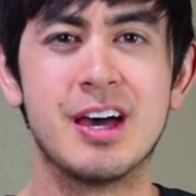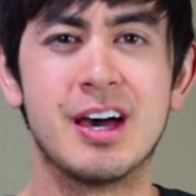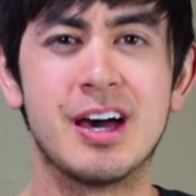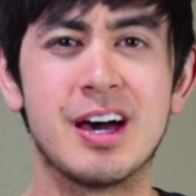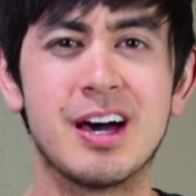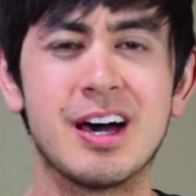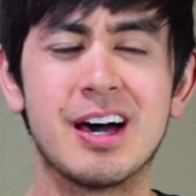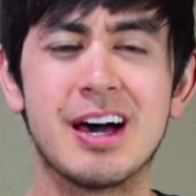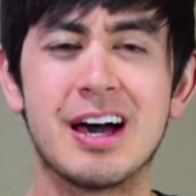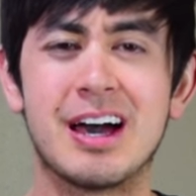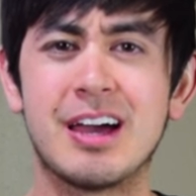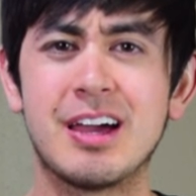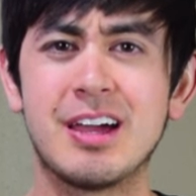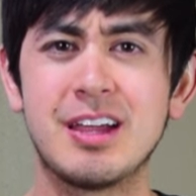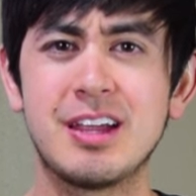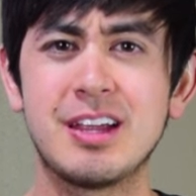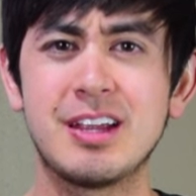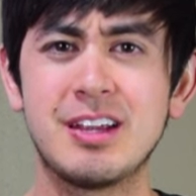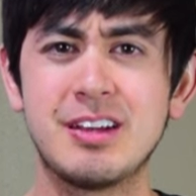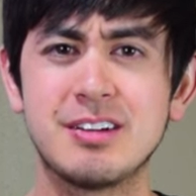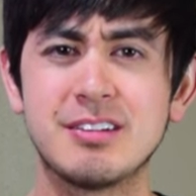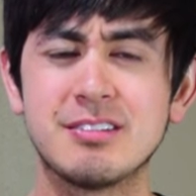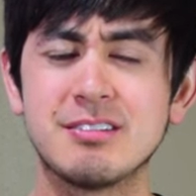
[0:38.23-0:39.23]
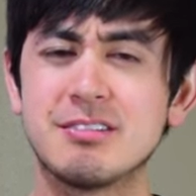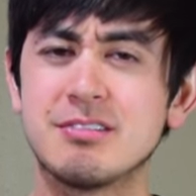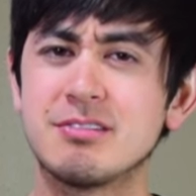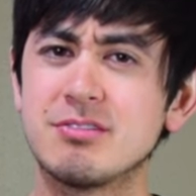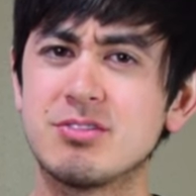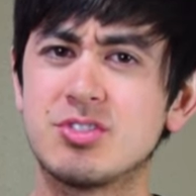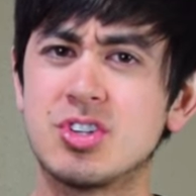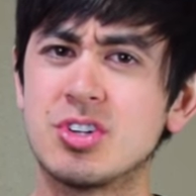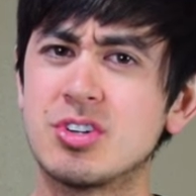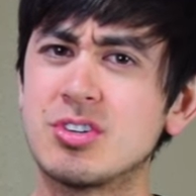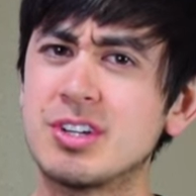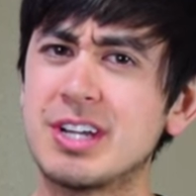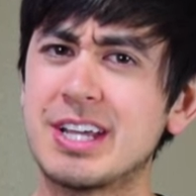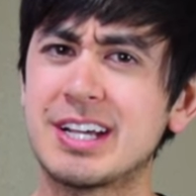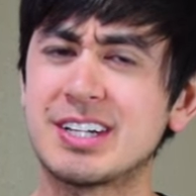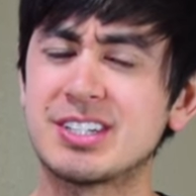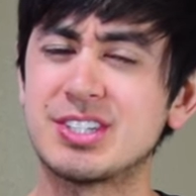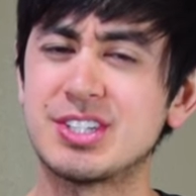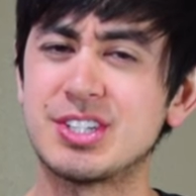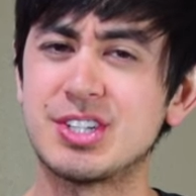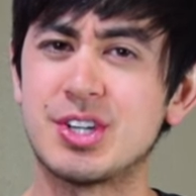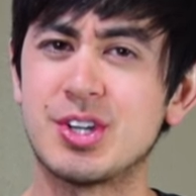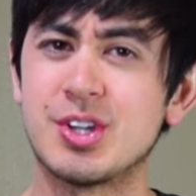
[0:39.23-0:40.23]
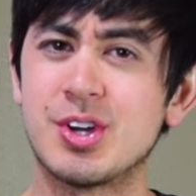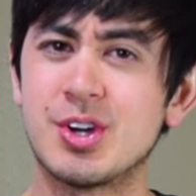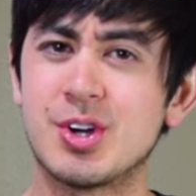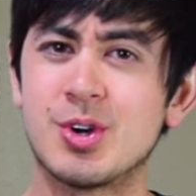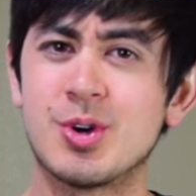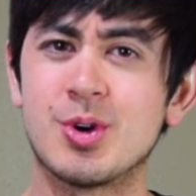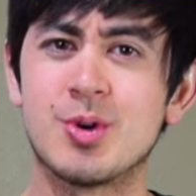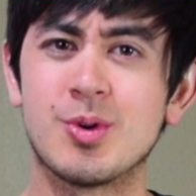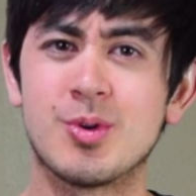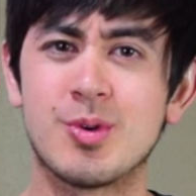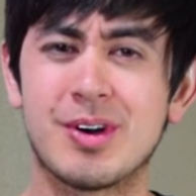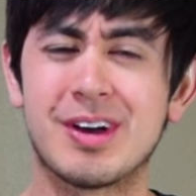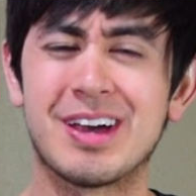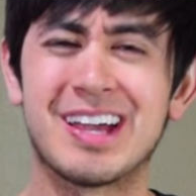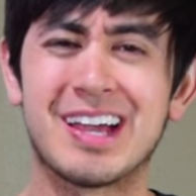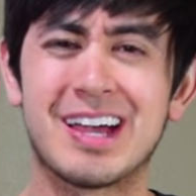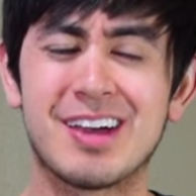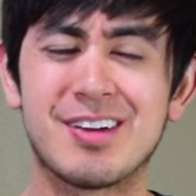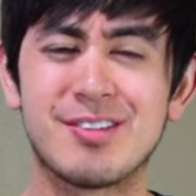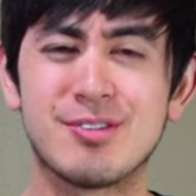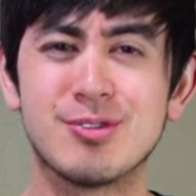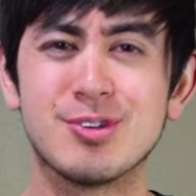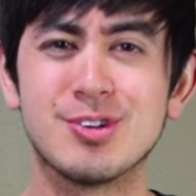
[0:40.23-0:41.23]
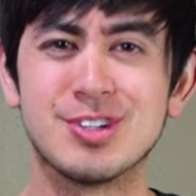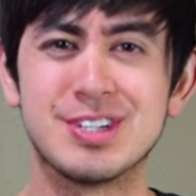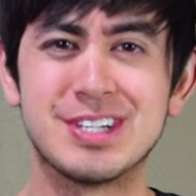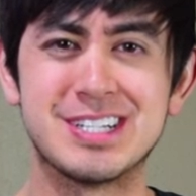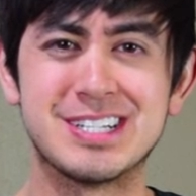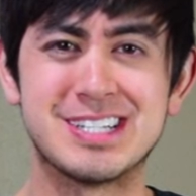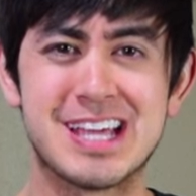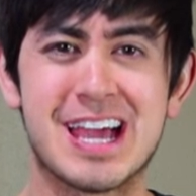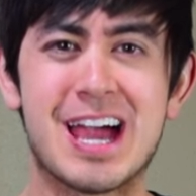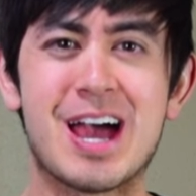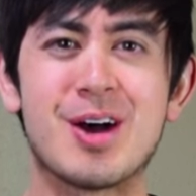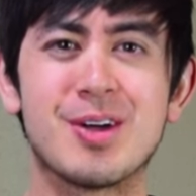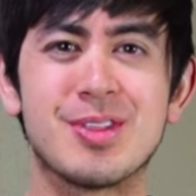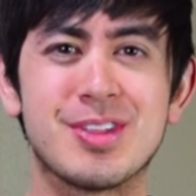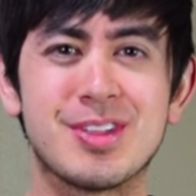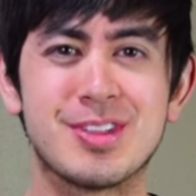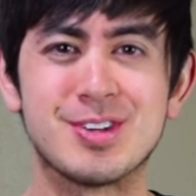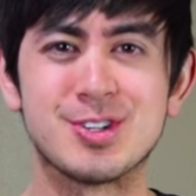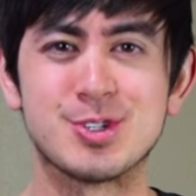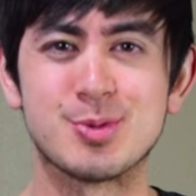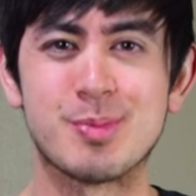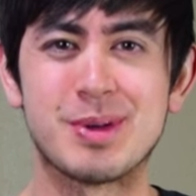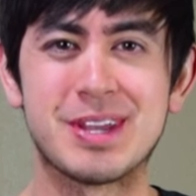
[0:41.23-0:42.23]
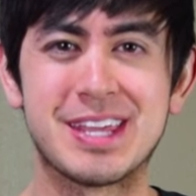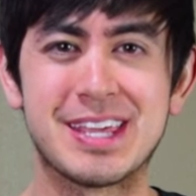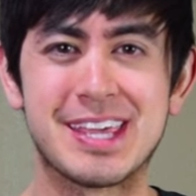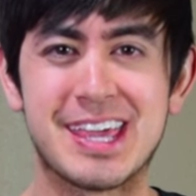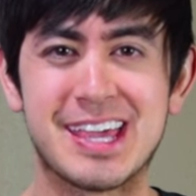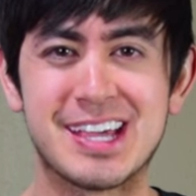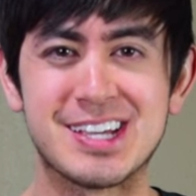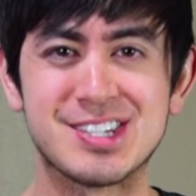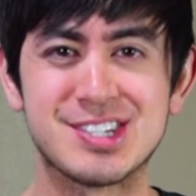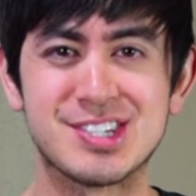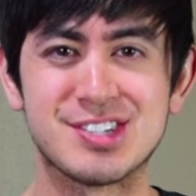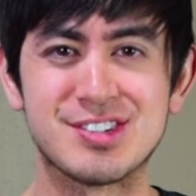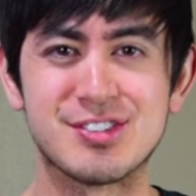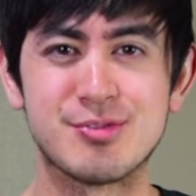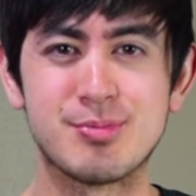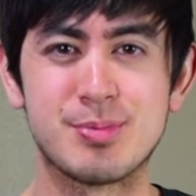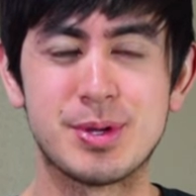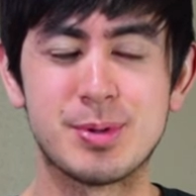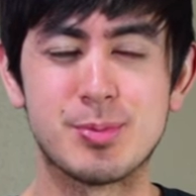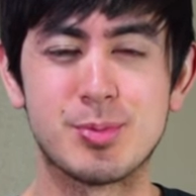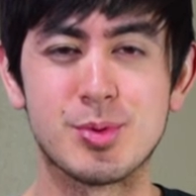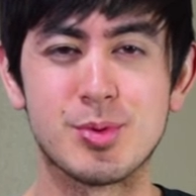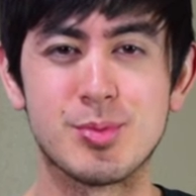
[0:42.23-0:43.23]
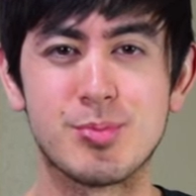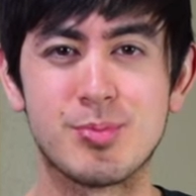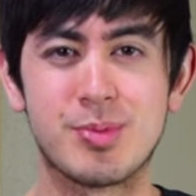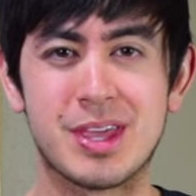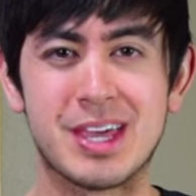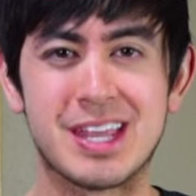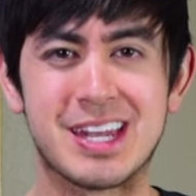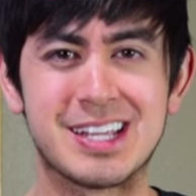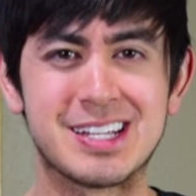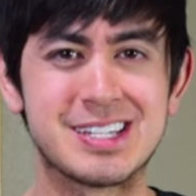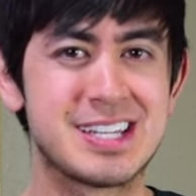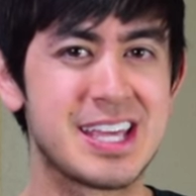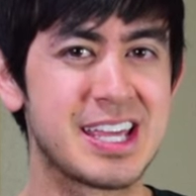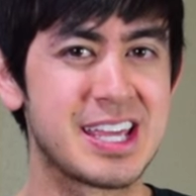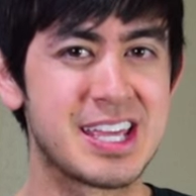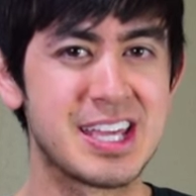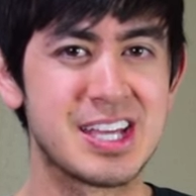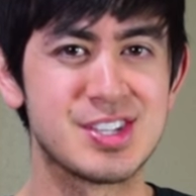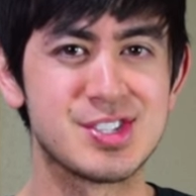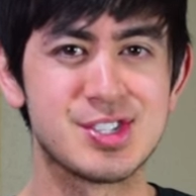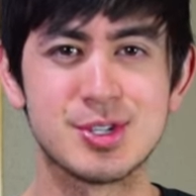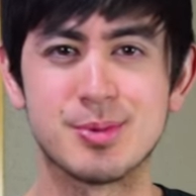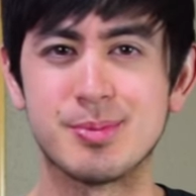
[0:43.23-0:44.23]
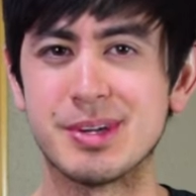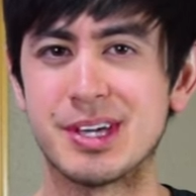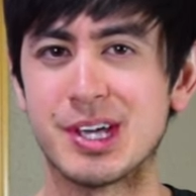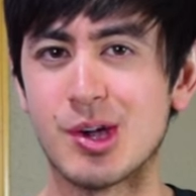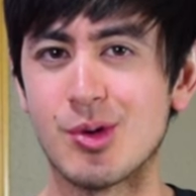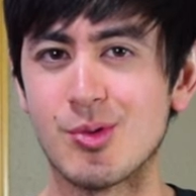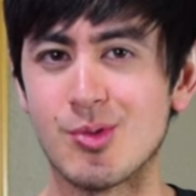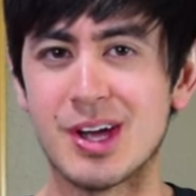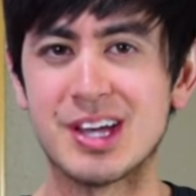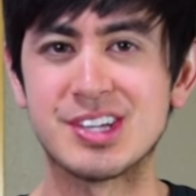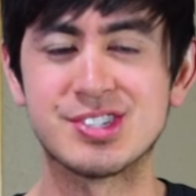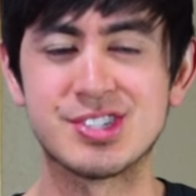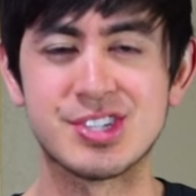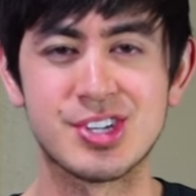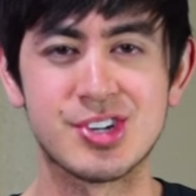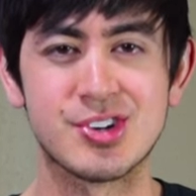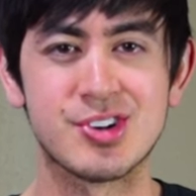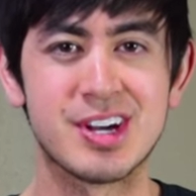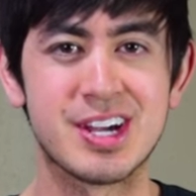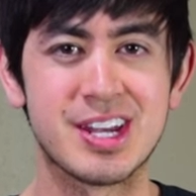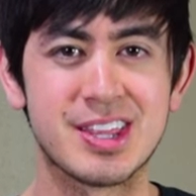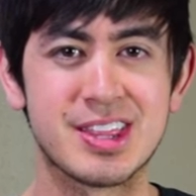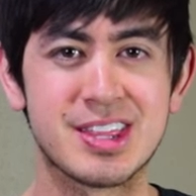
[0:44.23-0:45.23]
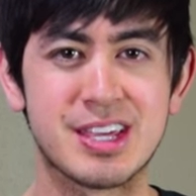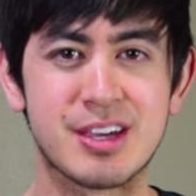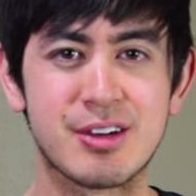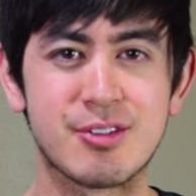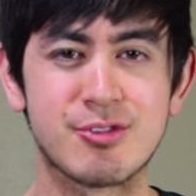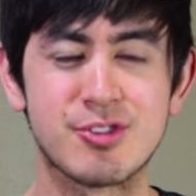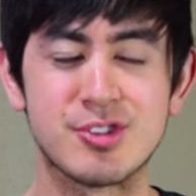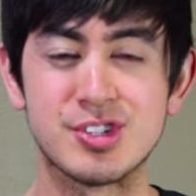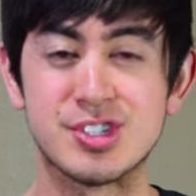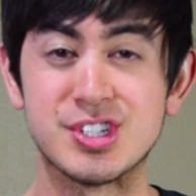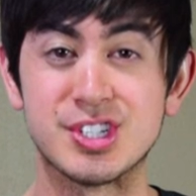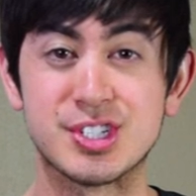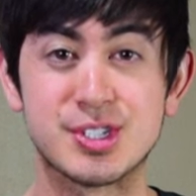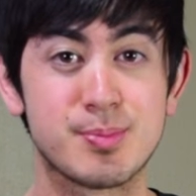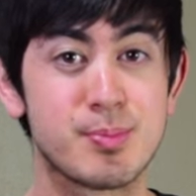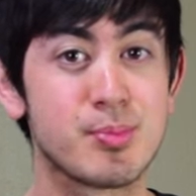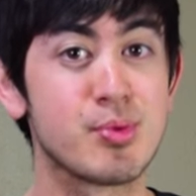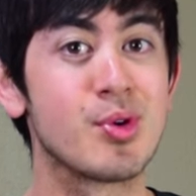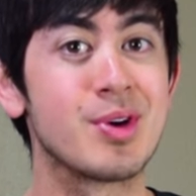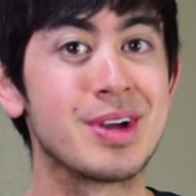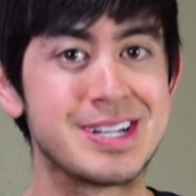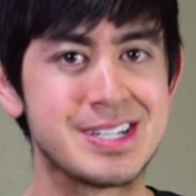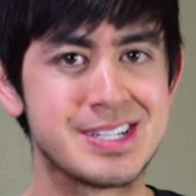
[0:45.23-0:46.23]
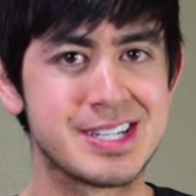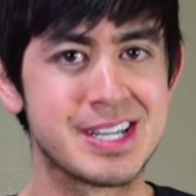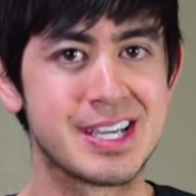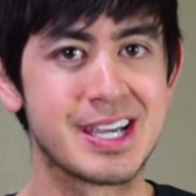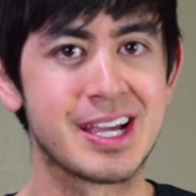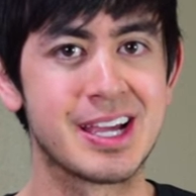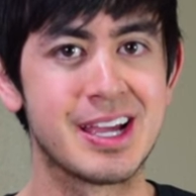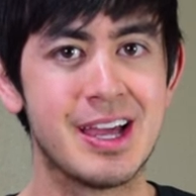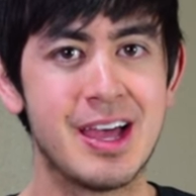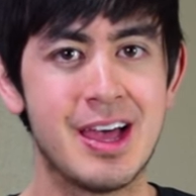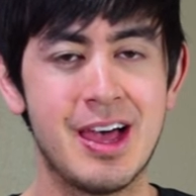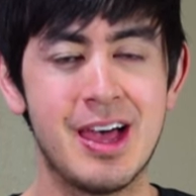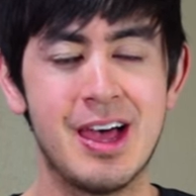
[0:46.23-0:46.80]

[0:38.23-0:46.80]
Uh, I don't actually know, I, I, really doubt that there's many cases of people getting tickets or being arrested or anything for just printing.